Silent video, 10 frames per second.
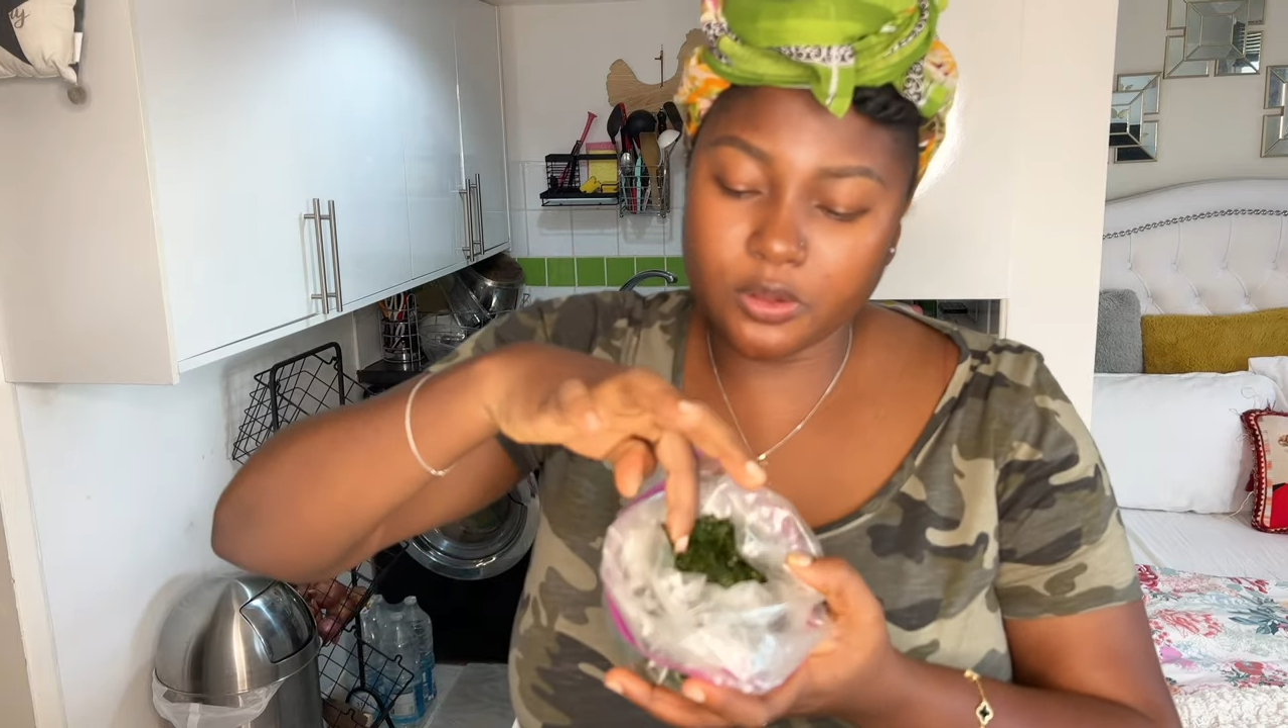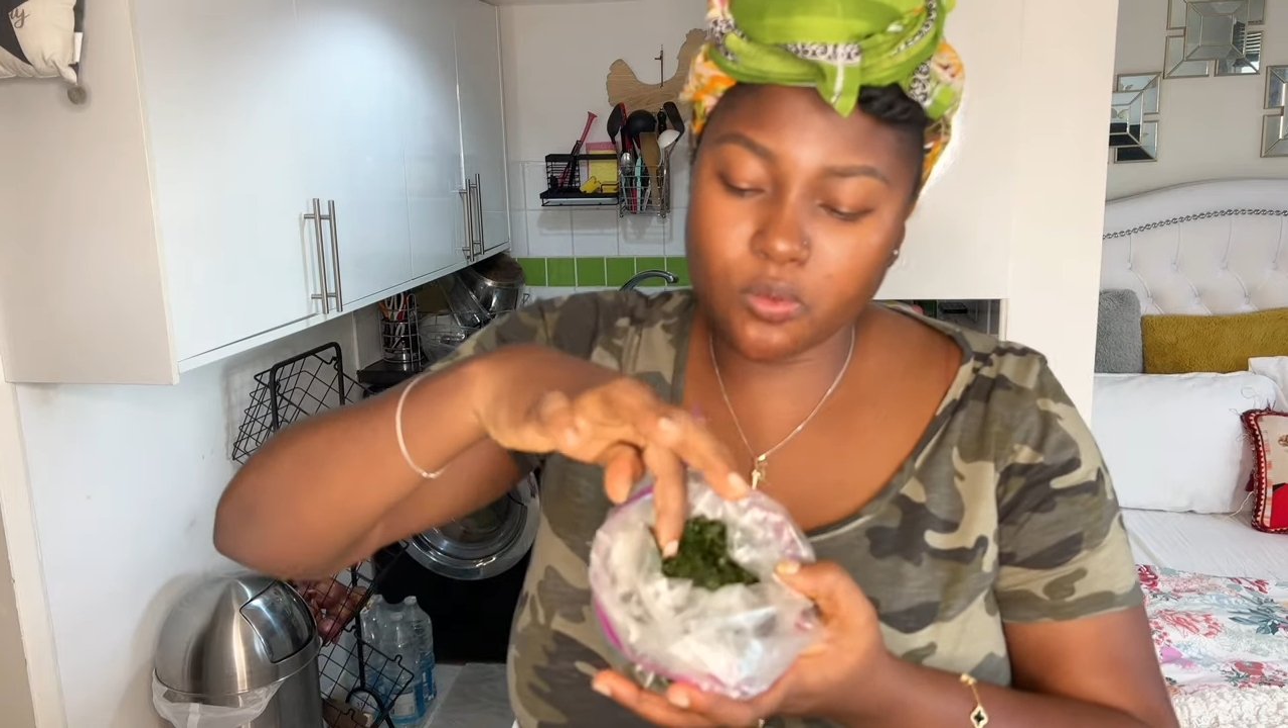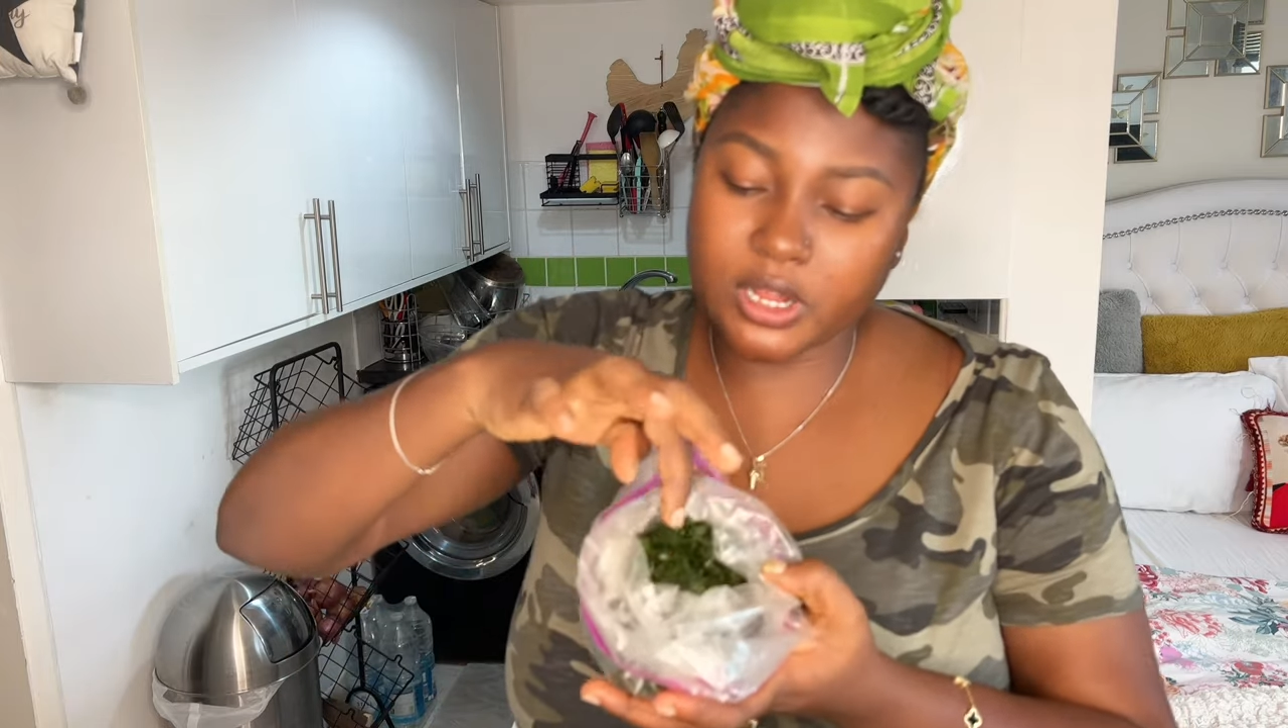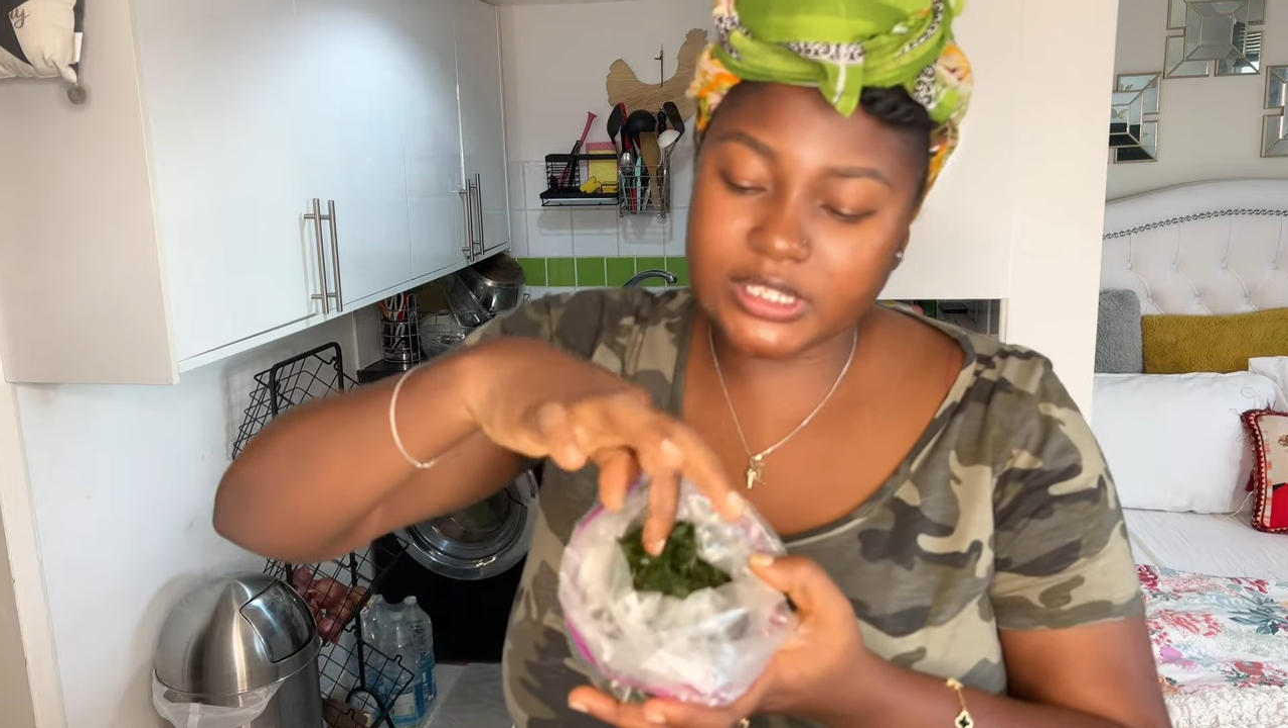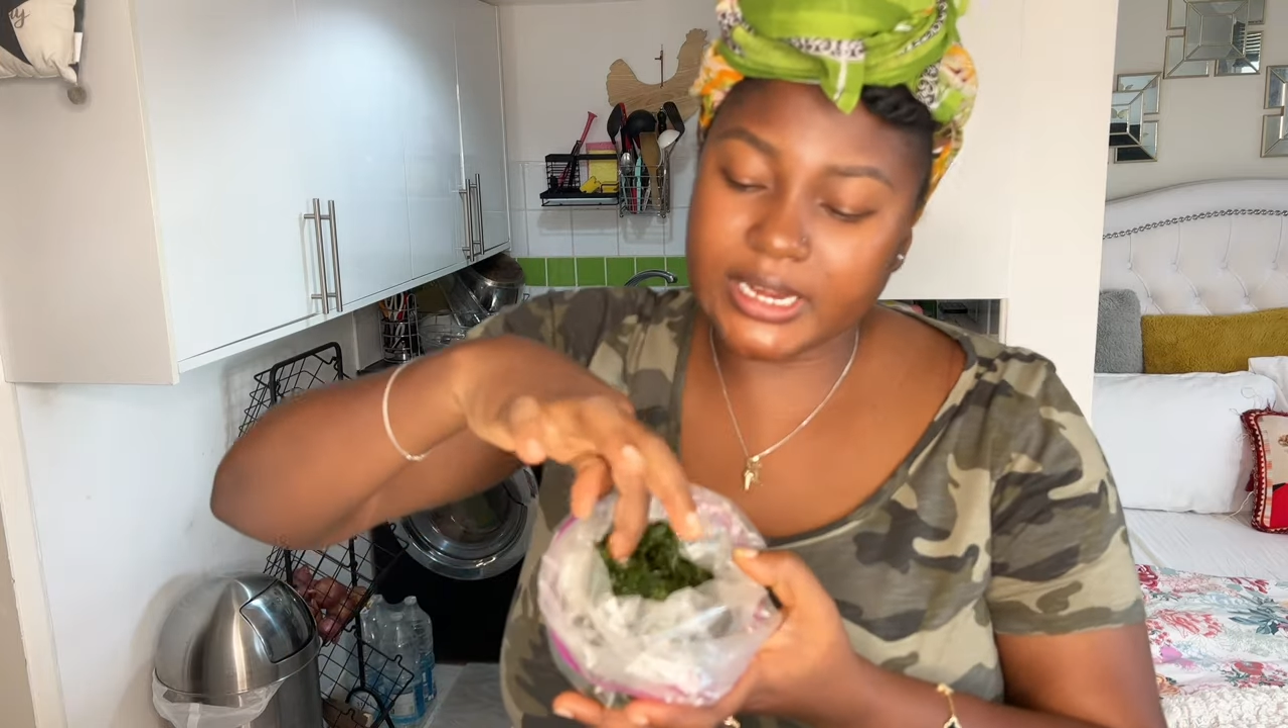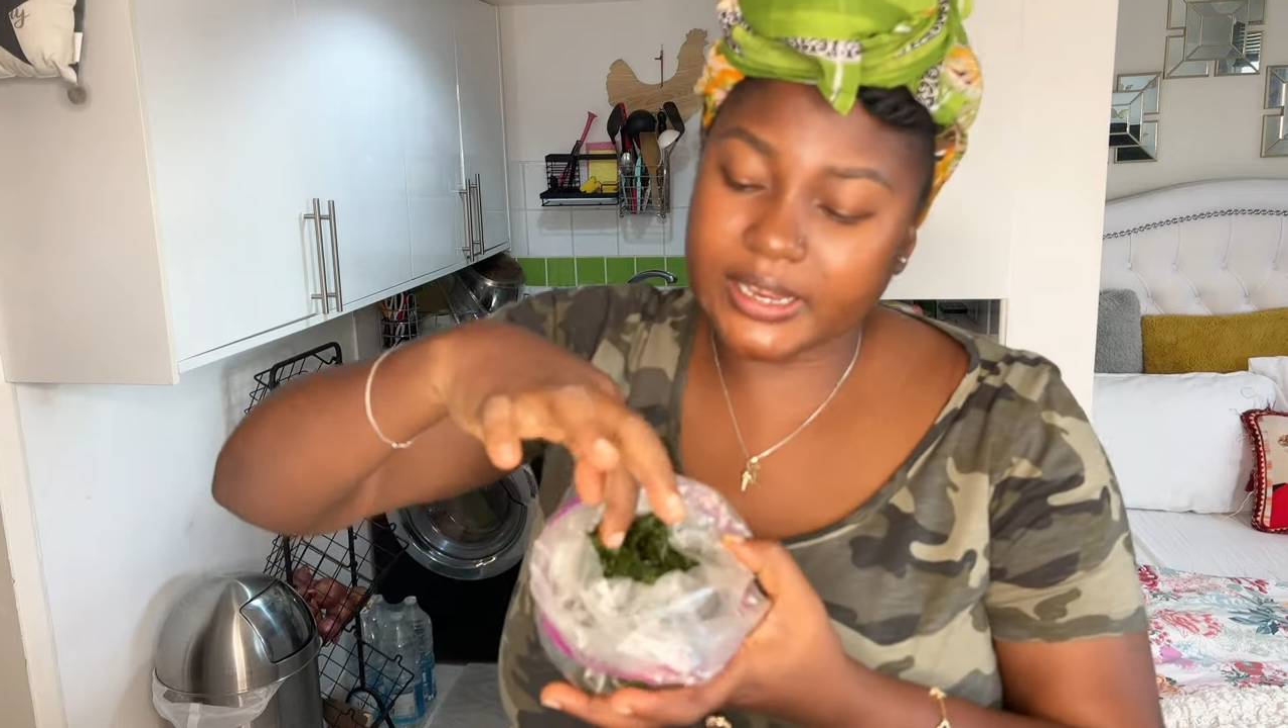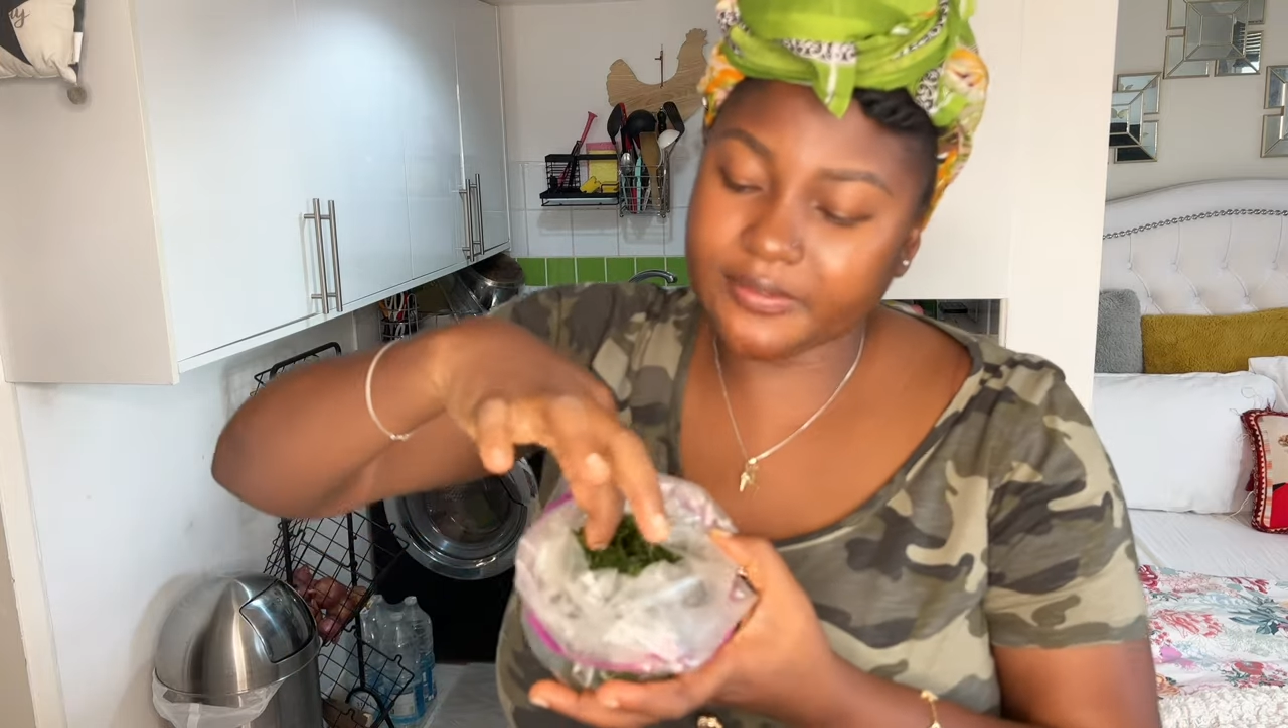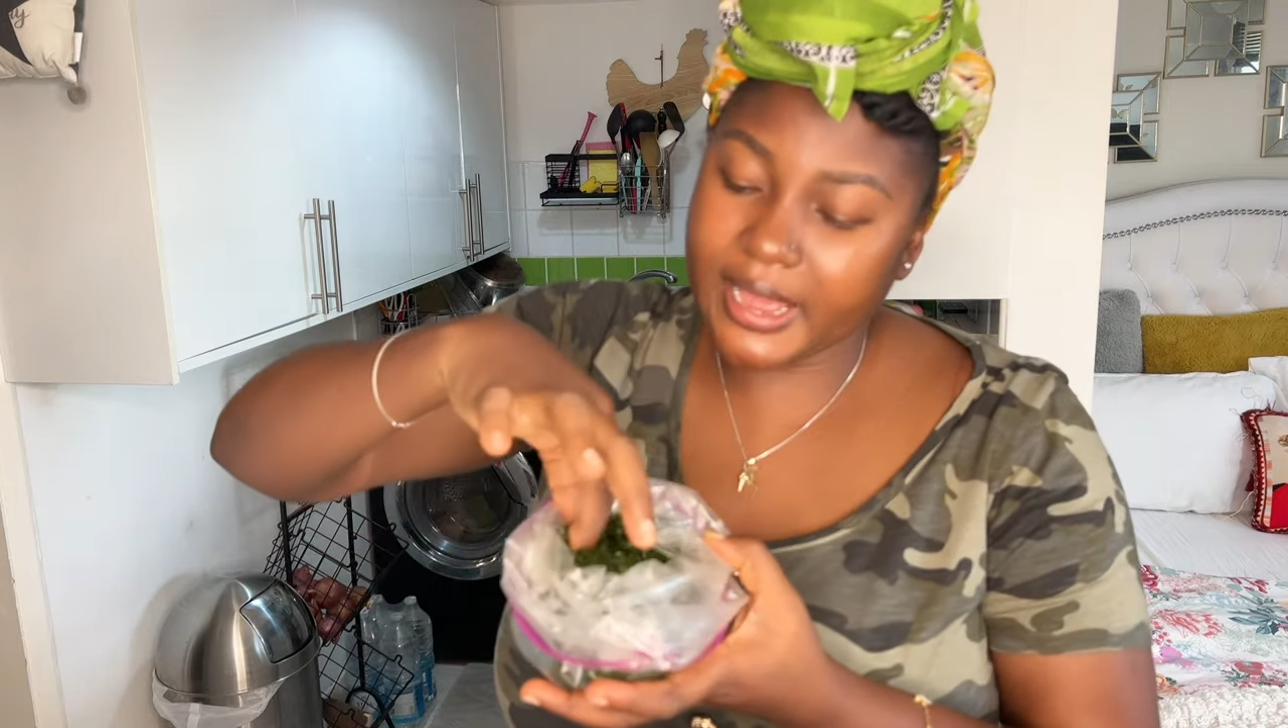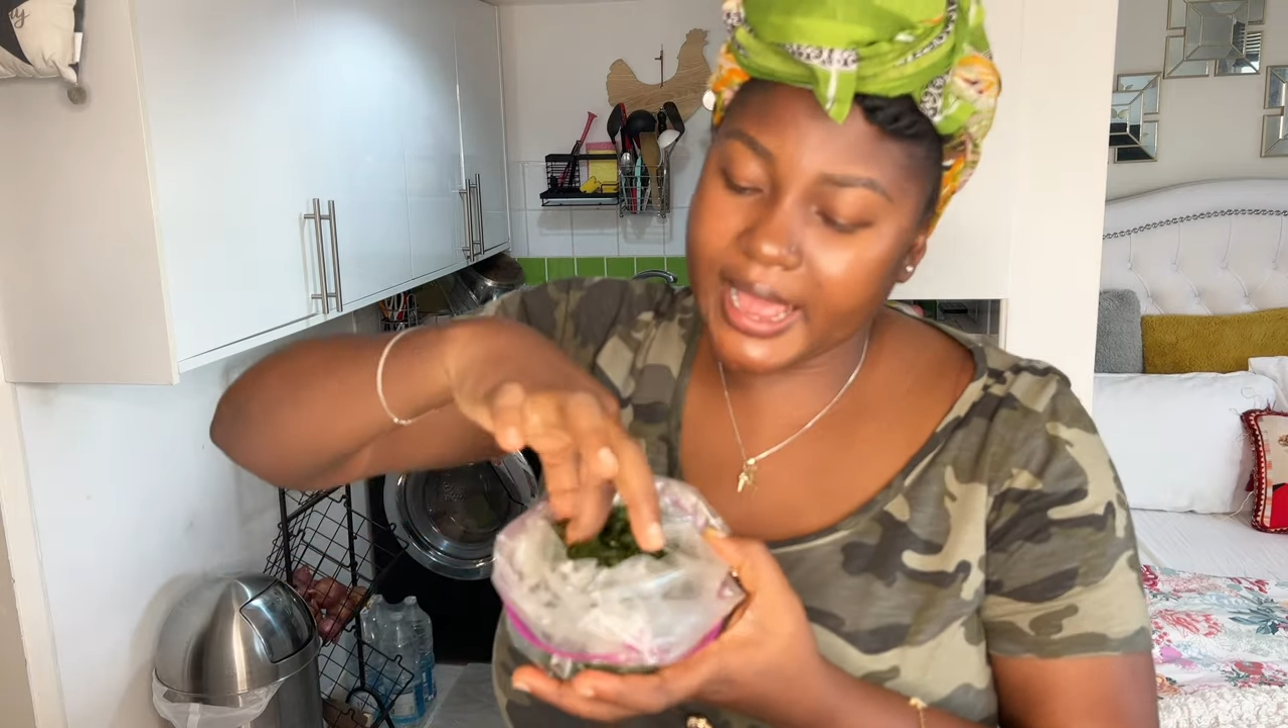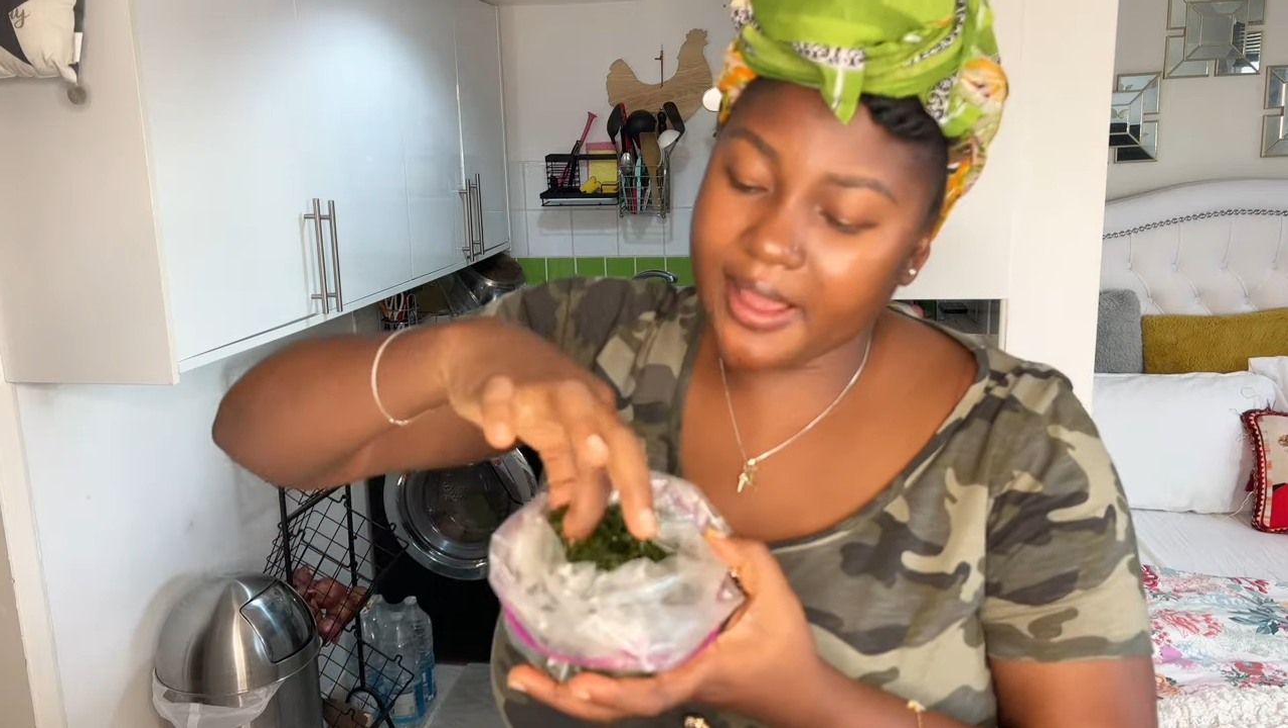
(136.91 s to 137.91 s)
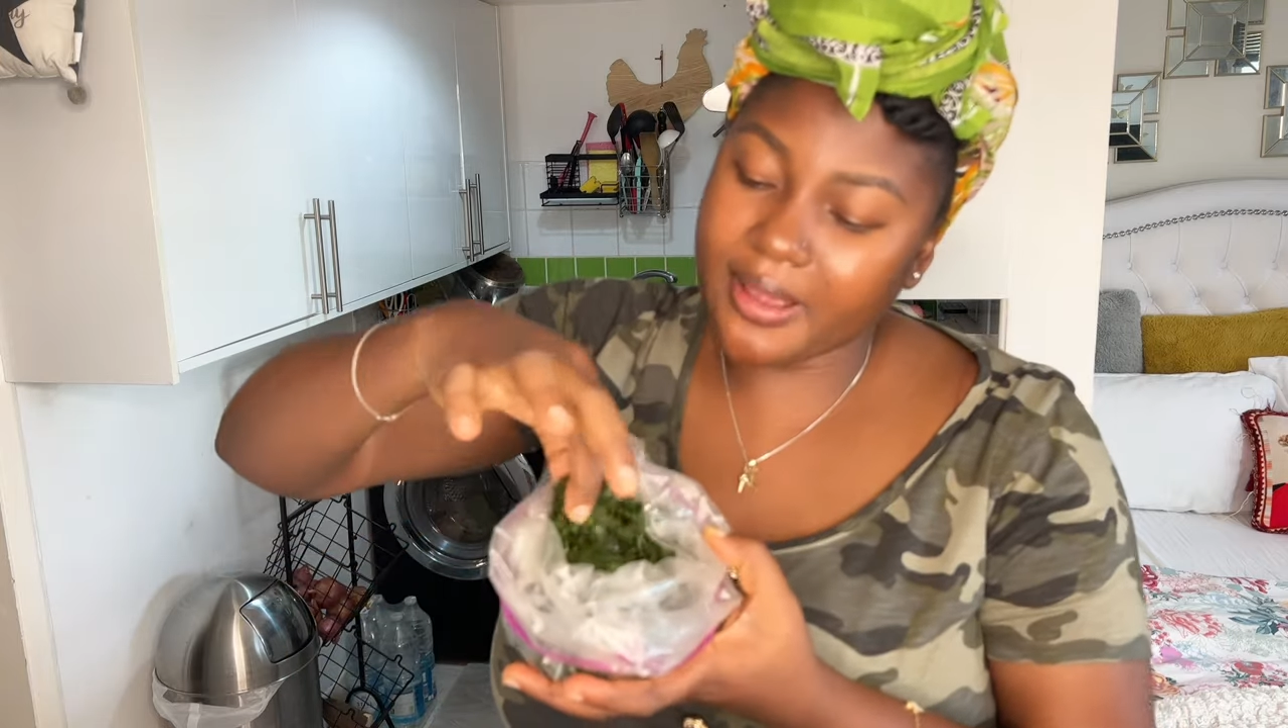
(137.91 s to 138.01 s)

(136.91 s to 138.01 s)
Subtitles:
the water leaf that I have.